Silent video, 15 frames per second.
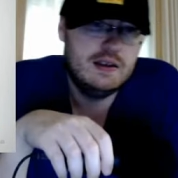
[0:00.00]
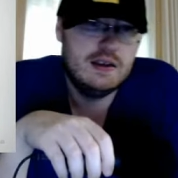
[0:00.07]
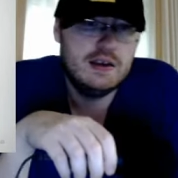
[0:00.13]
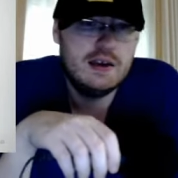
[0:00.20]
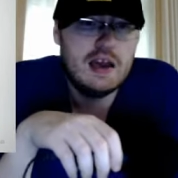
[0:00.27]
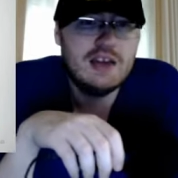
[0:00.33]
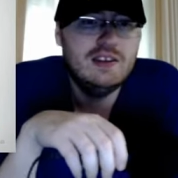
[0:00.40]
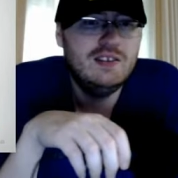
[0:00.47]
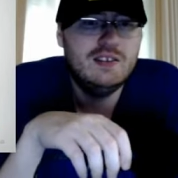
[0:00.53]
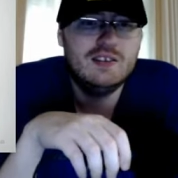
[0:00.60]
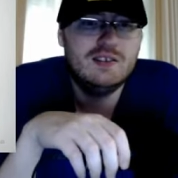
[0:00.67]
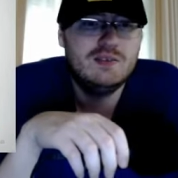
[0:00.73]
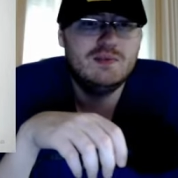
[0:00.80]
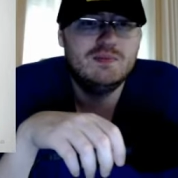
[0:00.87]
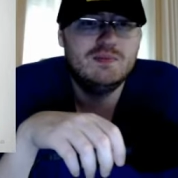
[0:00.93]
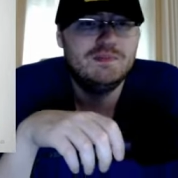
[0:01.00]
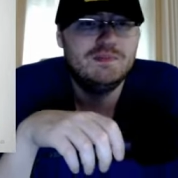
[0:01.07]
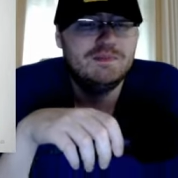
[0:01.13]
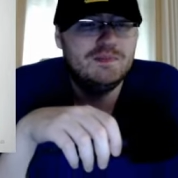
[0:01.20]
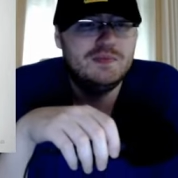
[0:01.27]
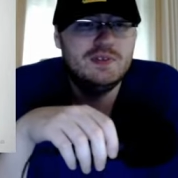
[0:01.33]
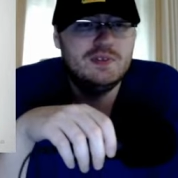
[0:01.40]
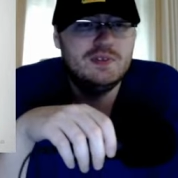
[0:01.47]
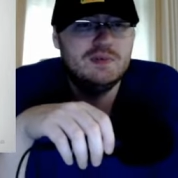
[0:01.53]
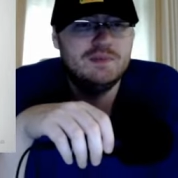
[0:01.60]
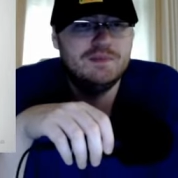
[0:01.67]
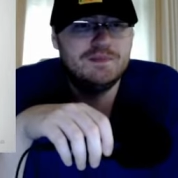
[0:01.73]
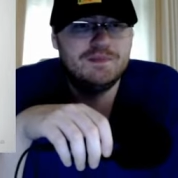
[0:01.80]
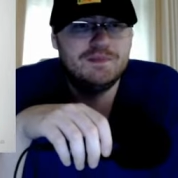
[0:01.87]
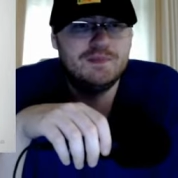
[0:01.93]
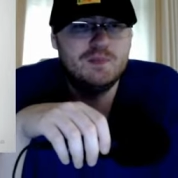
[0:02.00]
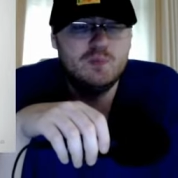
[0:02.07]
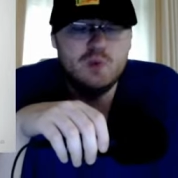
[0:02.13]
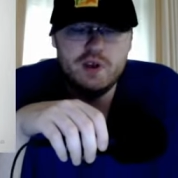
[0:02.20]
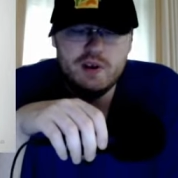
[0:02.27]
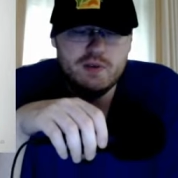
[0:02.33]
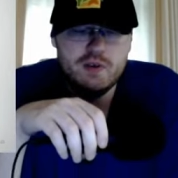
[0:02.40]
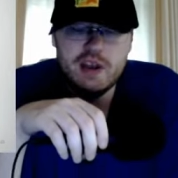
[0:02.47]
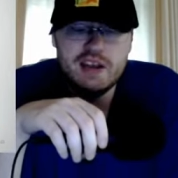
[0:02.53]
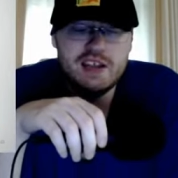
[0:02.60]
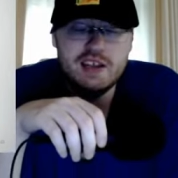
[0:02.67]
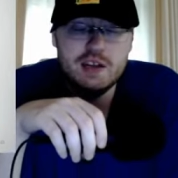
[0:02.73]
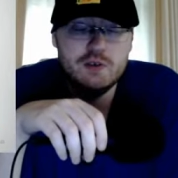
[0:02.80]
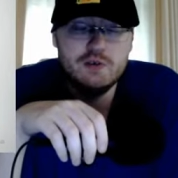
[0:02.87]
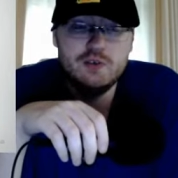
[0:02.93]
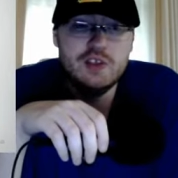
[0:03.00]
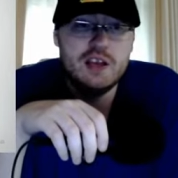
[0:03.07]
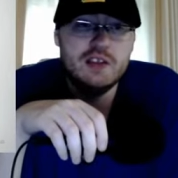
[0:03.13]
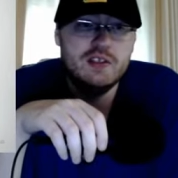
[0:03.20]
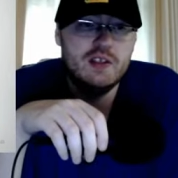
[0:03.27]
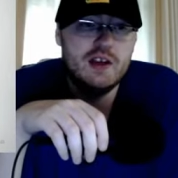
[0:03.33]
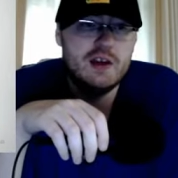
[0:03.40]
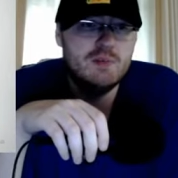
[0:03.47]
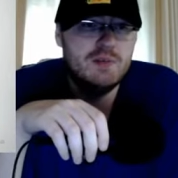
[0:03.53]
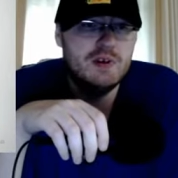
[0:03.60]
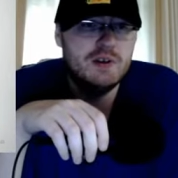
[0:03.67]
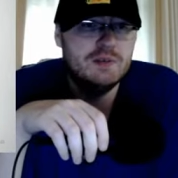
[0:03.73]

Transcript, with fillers: I just, whatever, I didn't understand that, but.